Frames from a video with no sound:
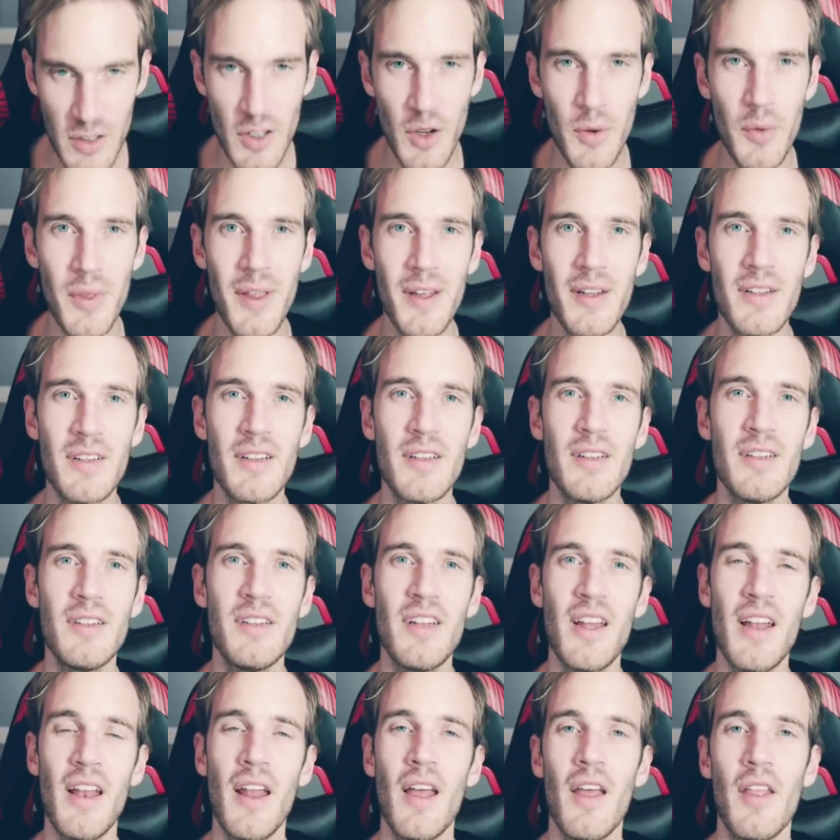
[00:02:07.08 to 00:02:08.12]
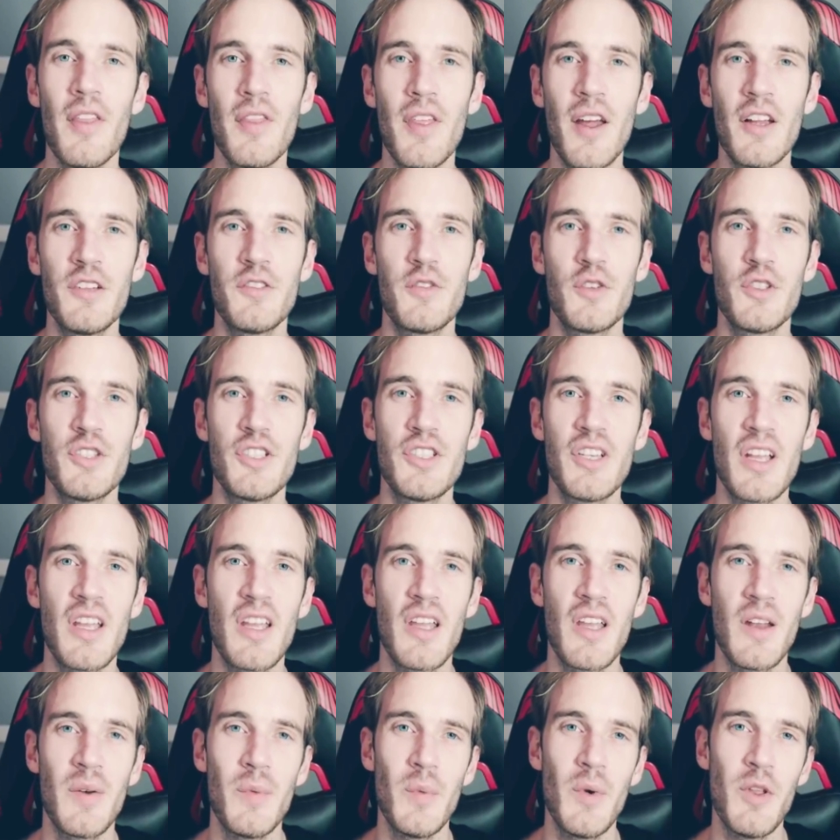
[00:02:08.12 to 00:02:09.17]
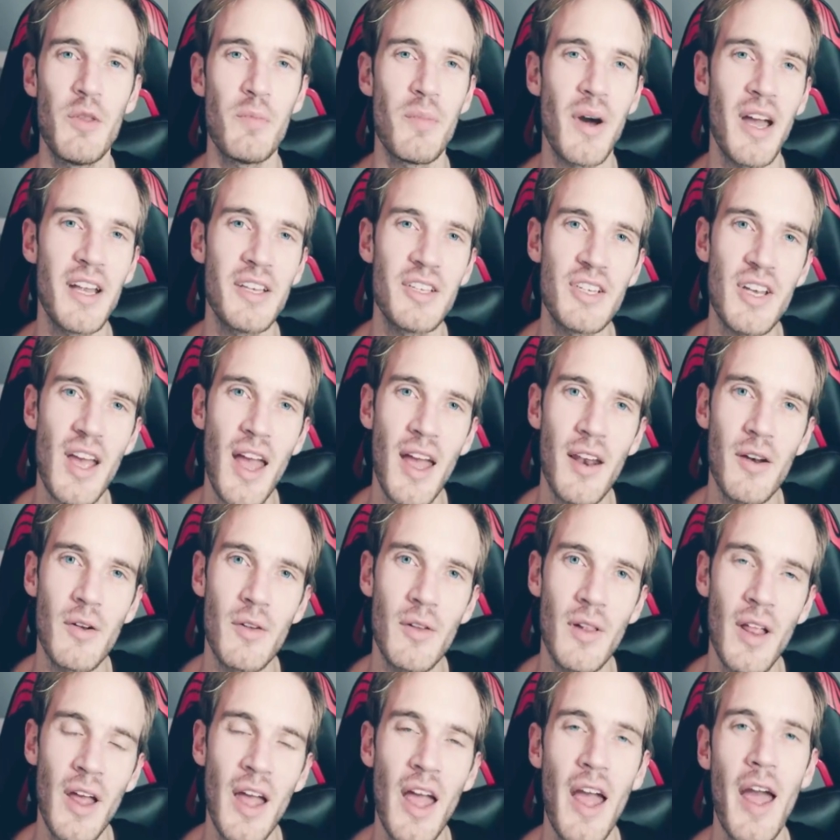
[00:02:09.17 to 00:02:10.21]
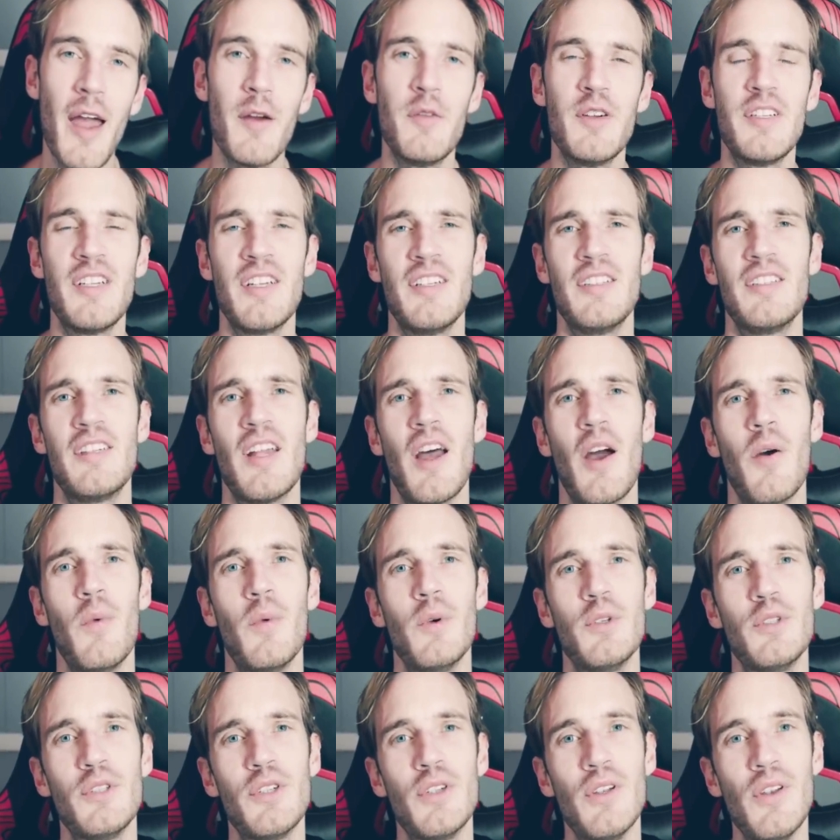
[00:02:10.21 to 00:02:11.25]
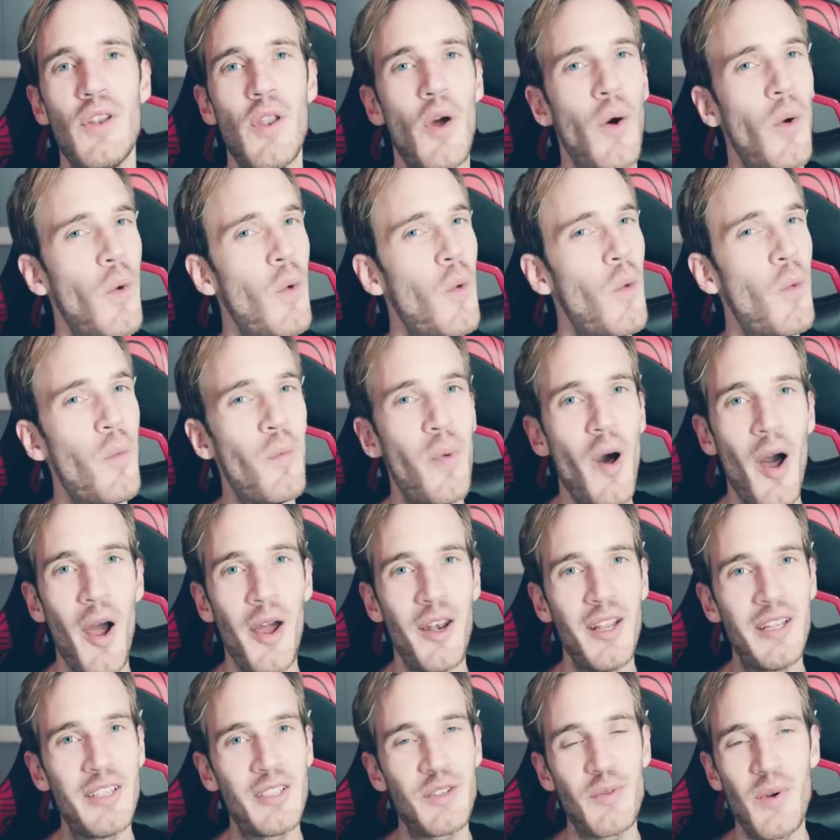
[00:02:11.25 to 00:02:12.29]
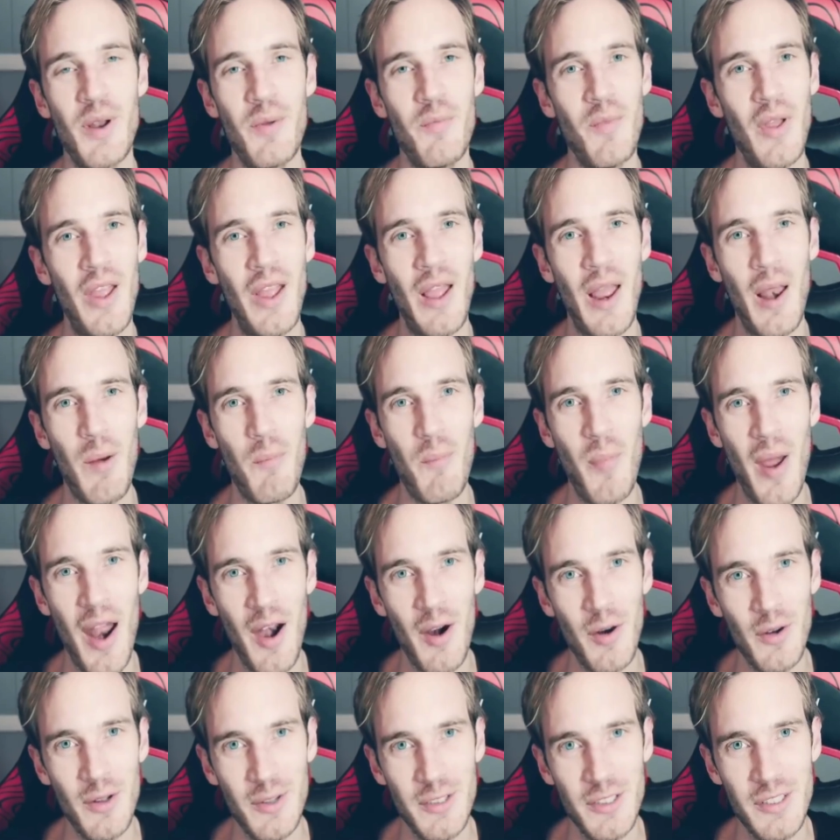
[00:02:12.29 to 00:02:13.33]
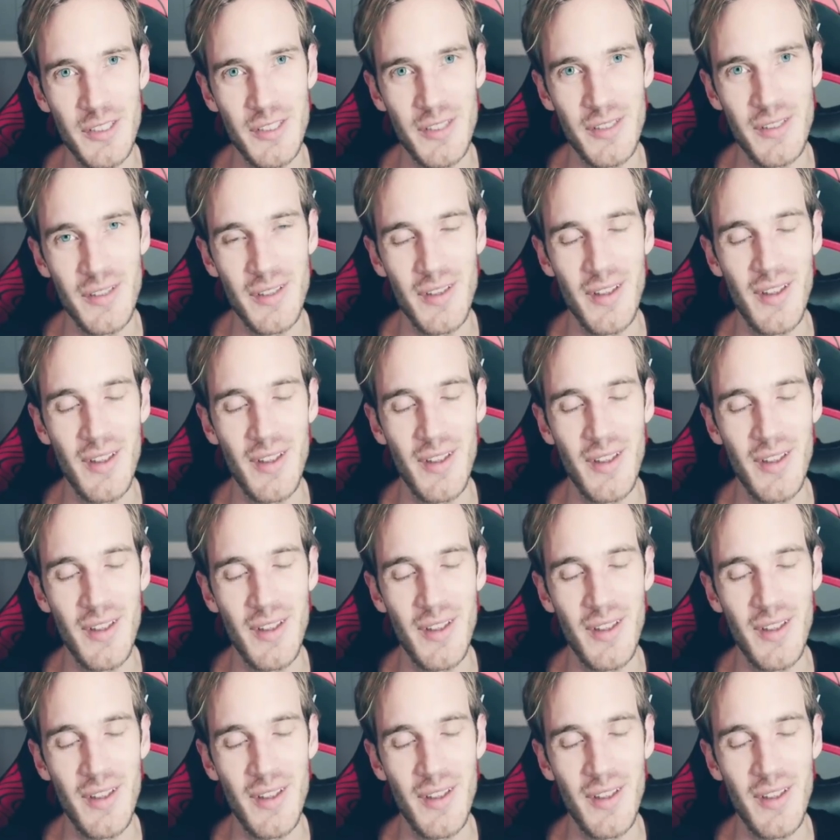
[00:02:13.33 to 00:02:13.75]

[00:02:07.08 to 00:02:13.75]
So this is it. Thanks for sticking with my channel. Ever since I was a nobody screaming at barrels.